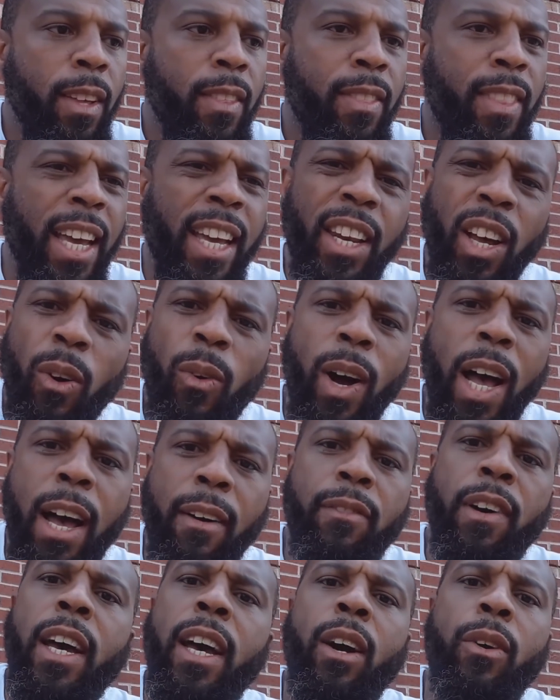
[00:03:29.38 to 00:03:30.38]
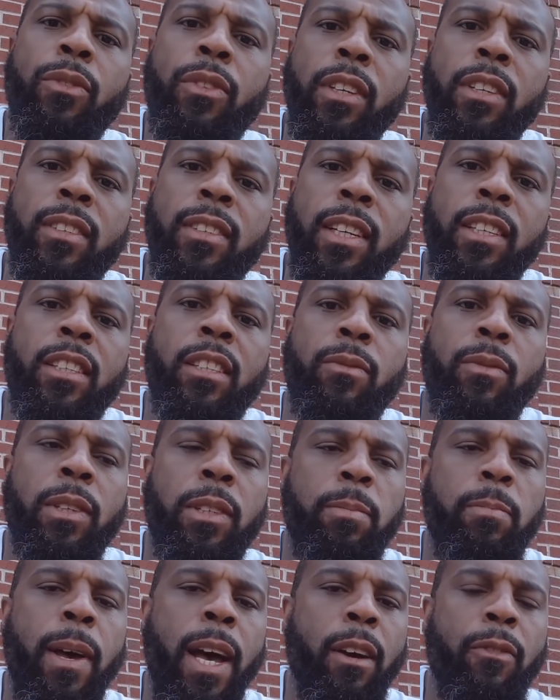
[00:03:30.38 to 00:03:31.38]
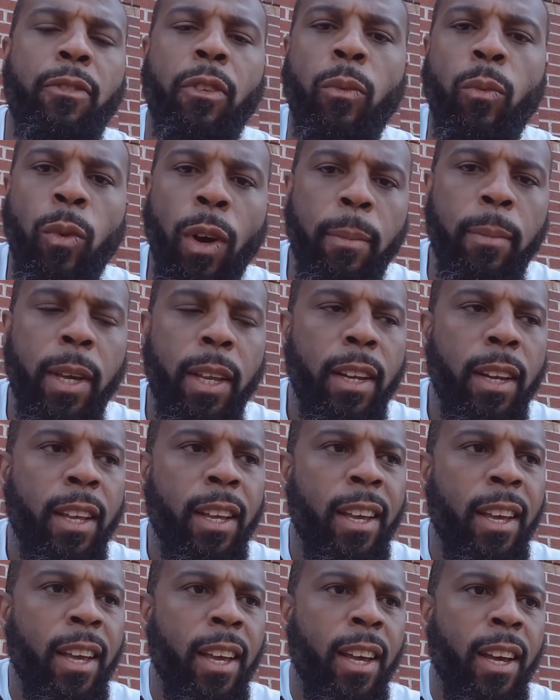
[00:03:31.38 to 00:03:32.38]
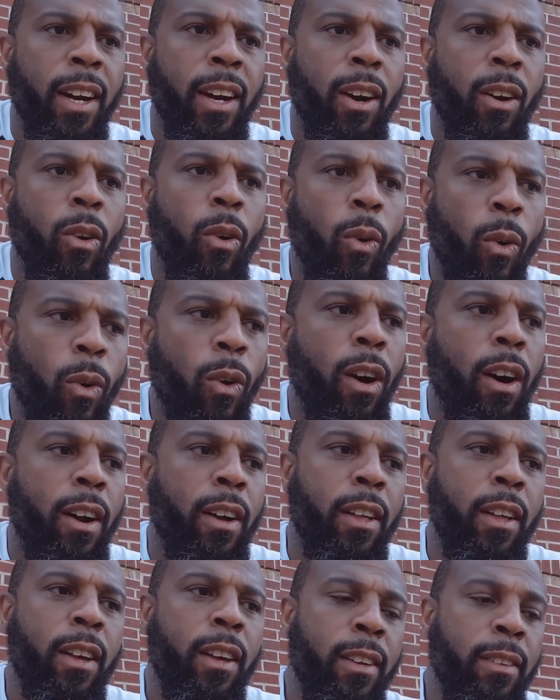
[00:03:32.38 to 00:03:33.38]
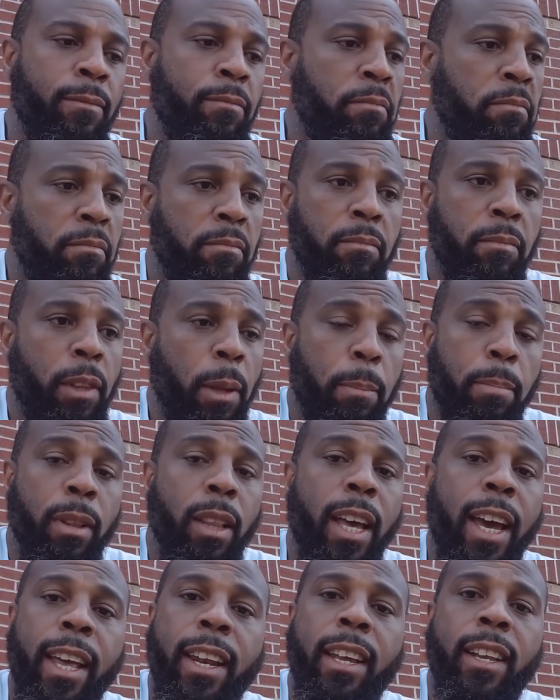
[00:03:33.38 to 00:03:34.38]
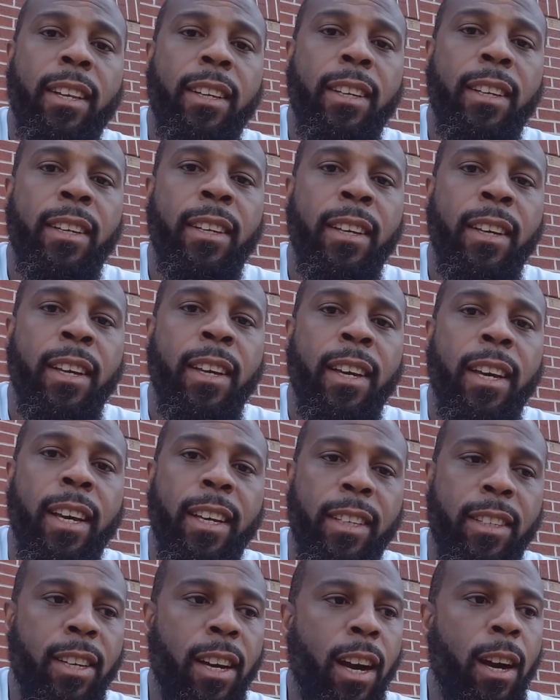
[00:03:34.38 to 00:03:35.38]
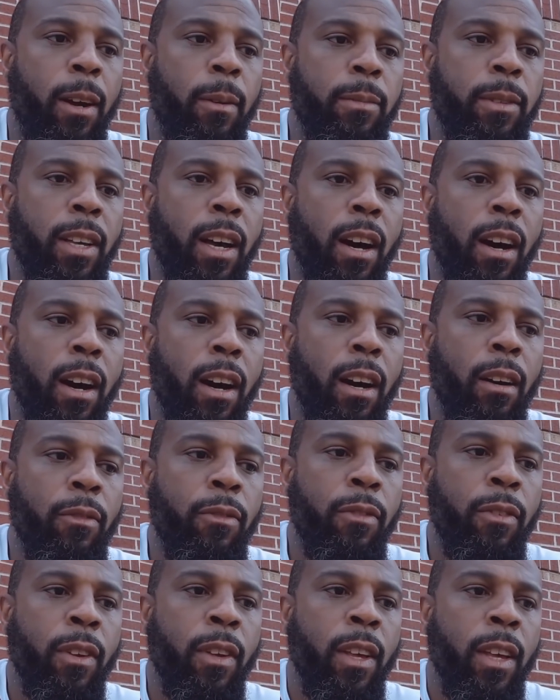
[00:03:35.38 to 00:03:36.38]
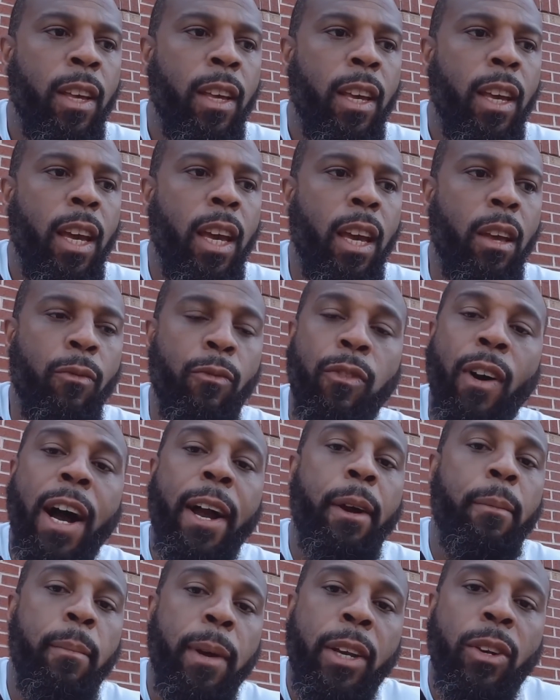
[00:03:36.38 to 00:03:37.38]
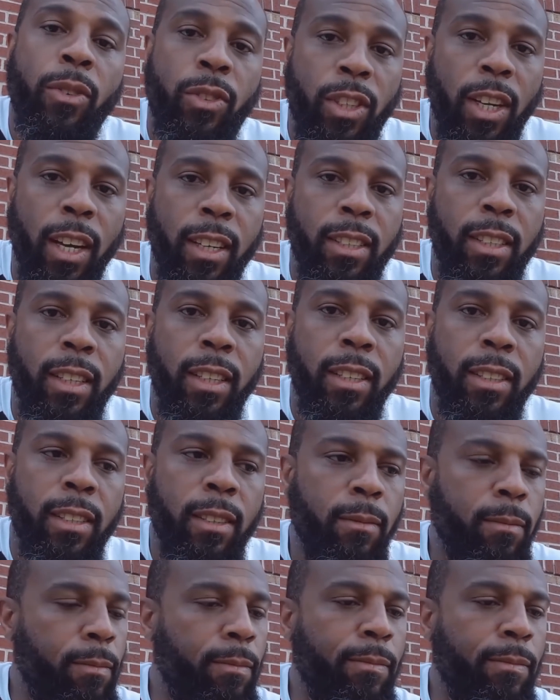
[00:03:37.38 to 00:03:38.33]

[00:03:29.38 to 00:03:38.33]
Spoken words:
they don't have a healthy sense of respect for women or the planet in terms of environmental justice,